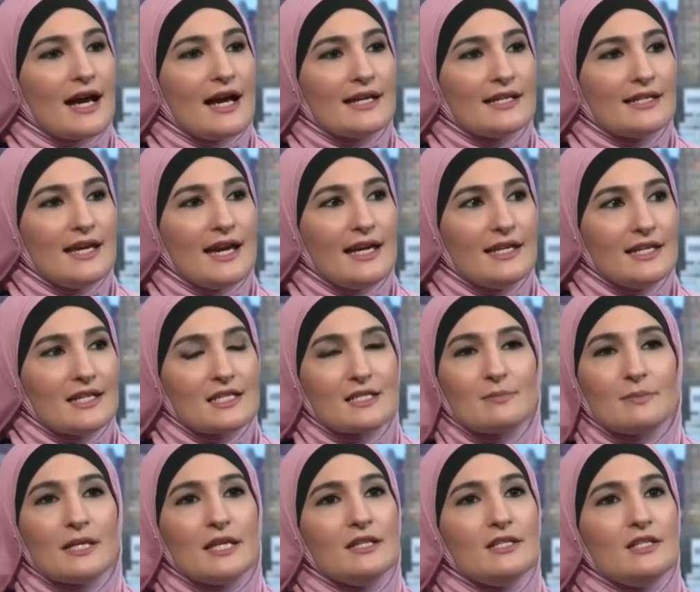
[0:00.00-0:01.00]
I can't
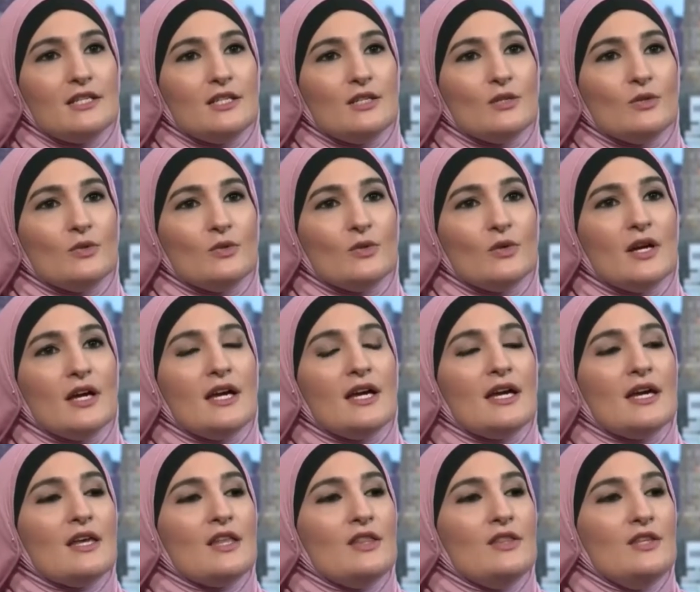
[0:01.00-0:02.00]
explain to you
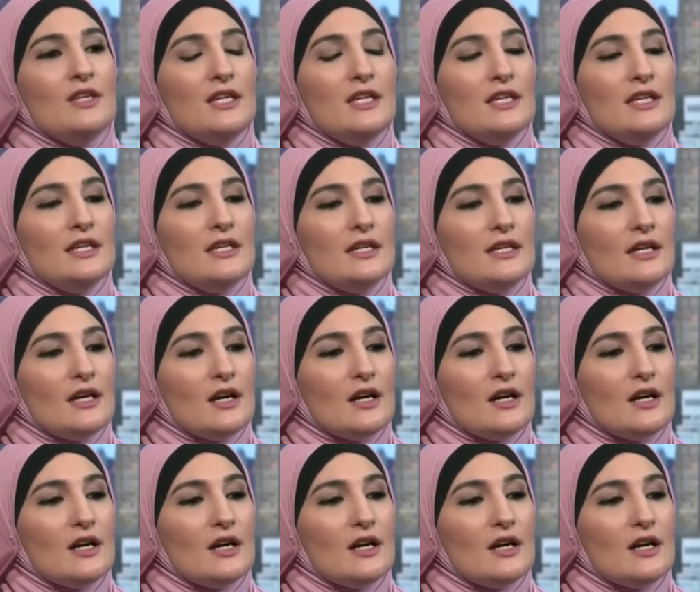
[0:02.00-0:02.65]
the